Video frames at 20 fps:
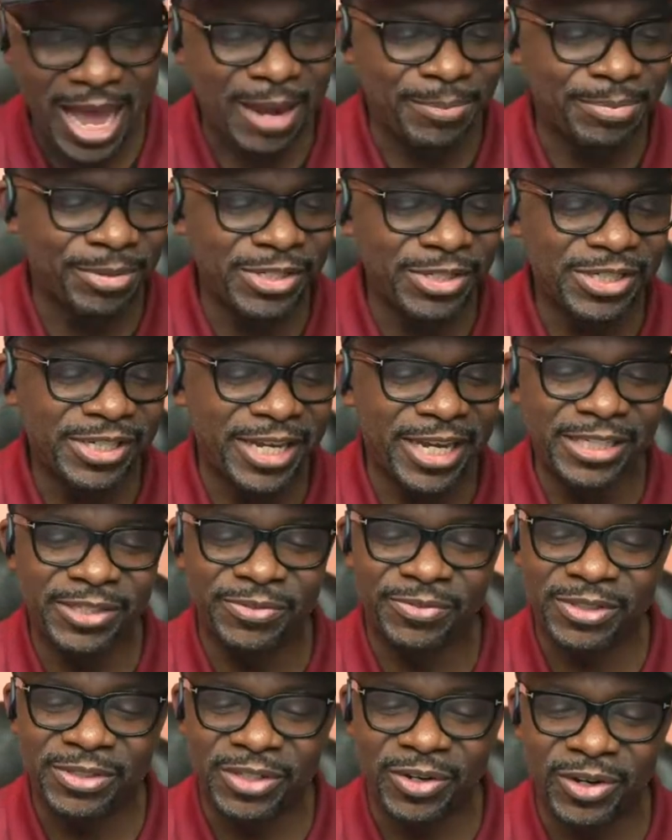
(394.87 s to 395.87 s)
of God.
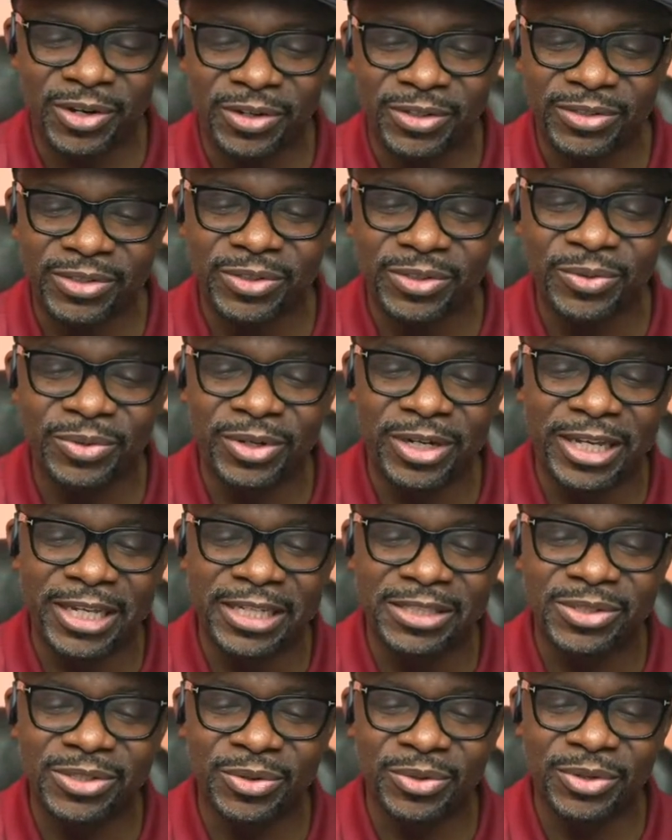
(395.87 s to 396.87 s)
Appreciate you for turn,
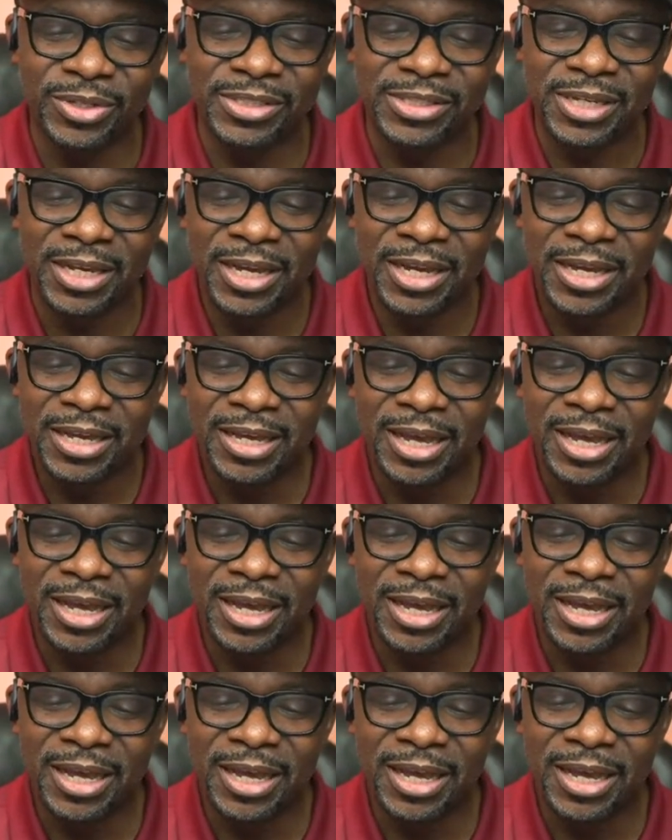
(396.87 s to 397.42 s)
tuning in to us.